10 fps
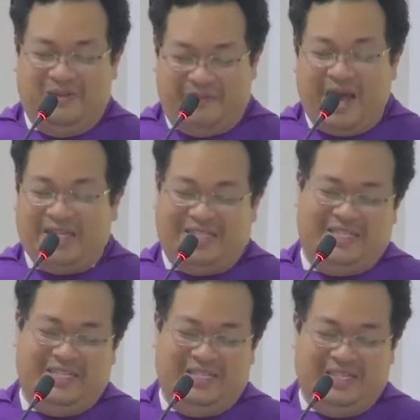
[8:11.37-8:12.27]
But
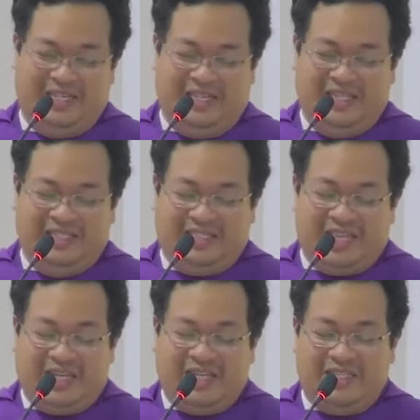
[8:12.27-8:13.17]

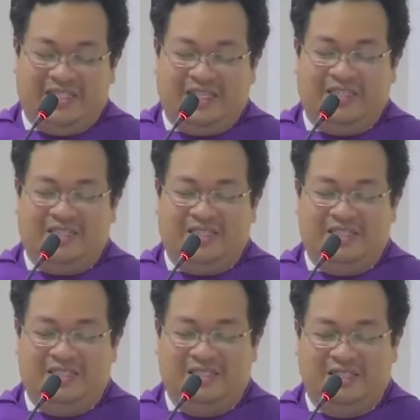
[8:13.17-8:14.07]
instead he says,
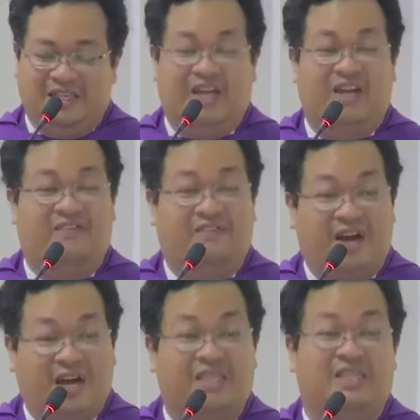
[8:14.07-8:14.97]

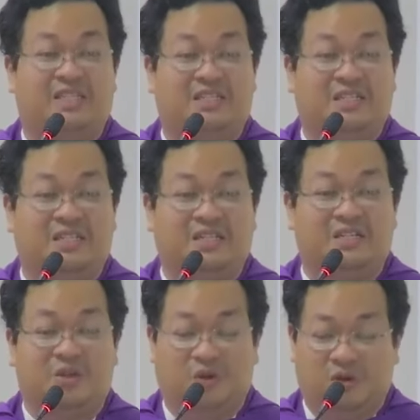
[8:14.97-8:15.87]
"Father,
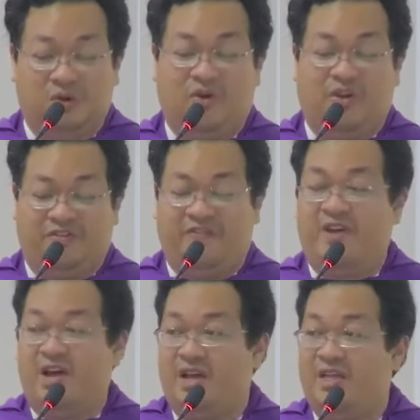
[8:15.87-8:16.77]

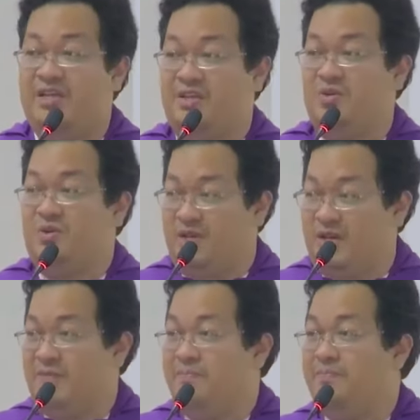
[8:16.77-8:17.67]
glorify your name."